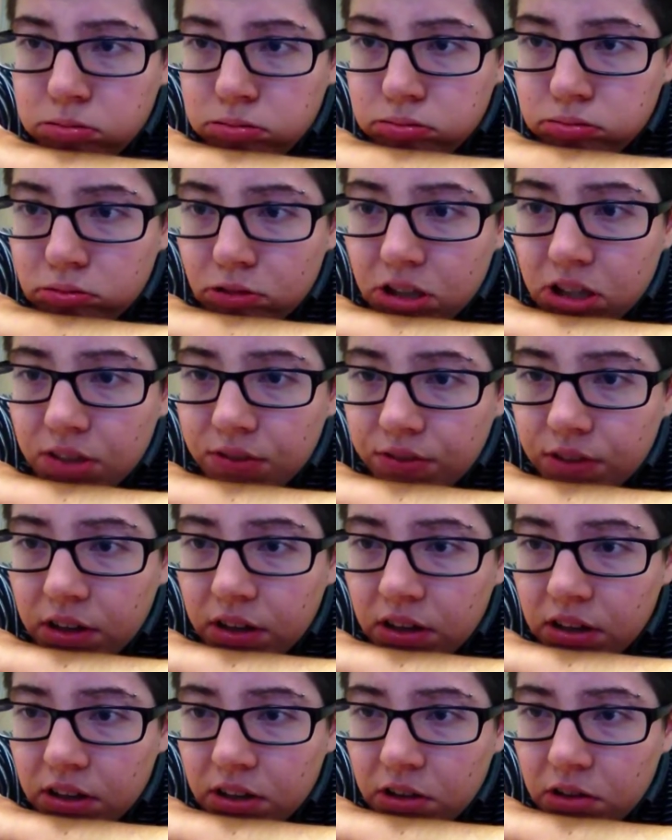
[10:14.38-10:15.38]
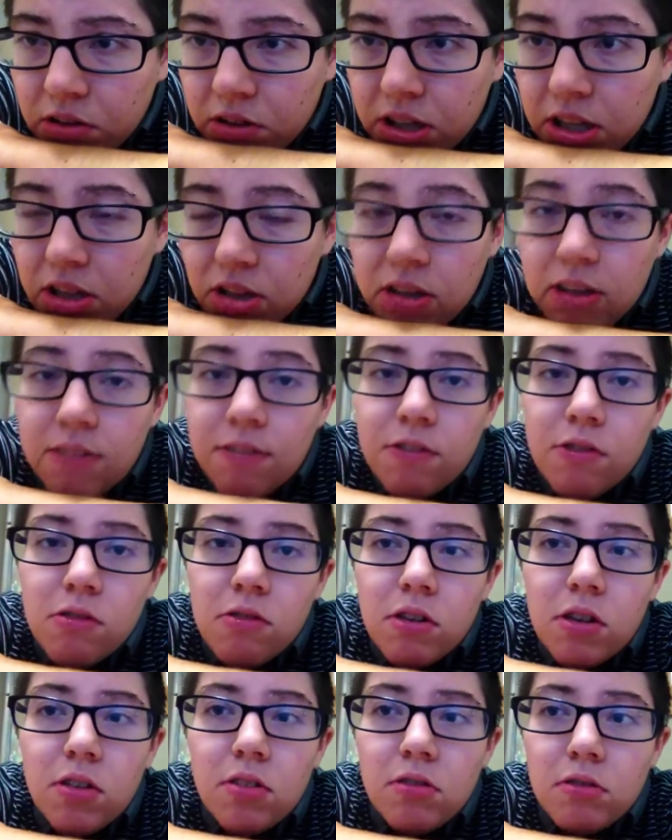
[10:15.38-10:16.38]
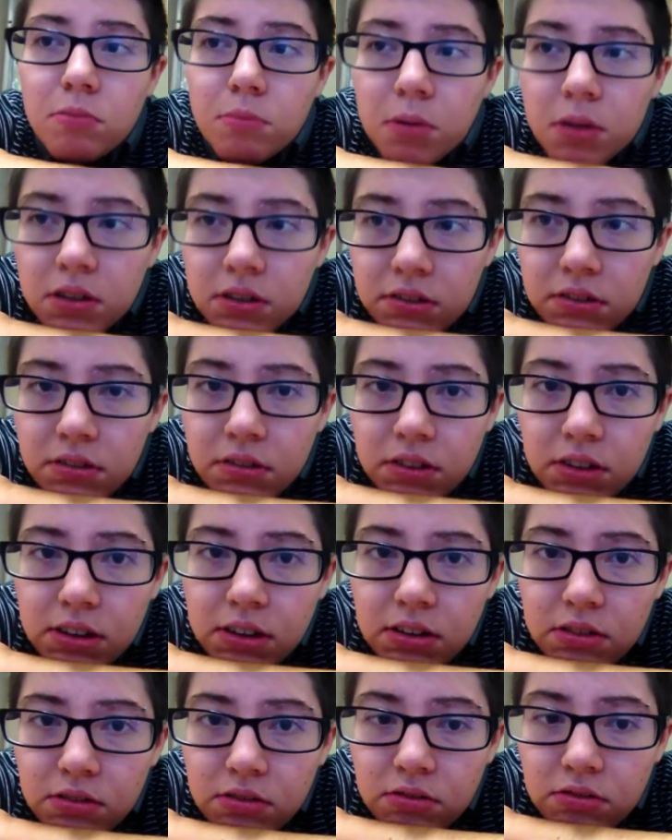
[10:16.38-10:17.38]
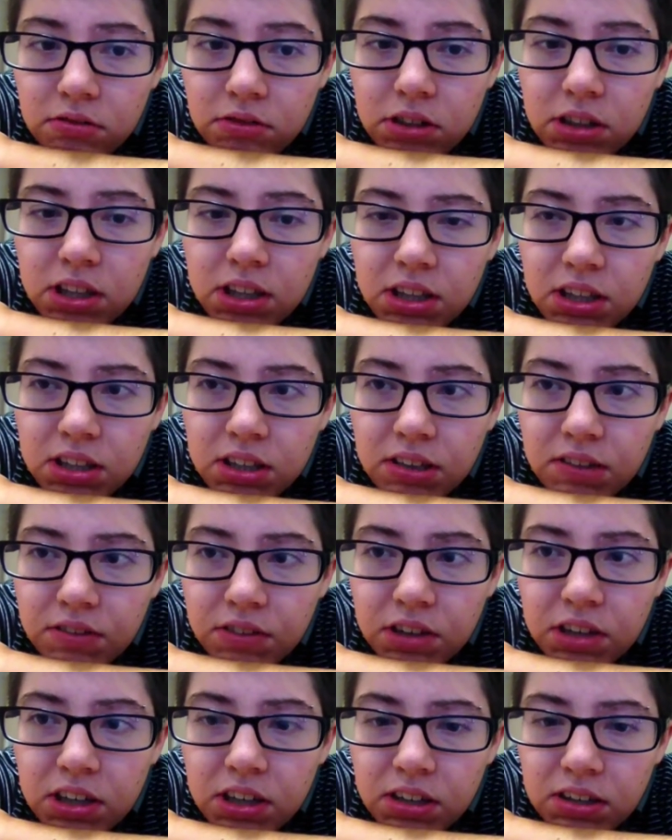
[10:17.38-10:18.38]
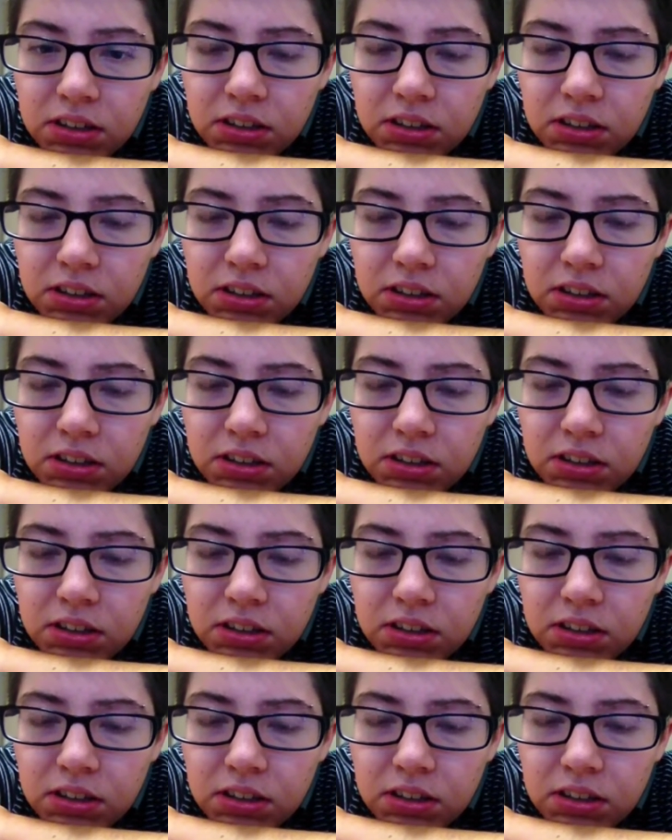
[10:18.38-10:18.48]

which I'm not totally looking forward to, but I don't really have any.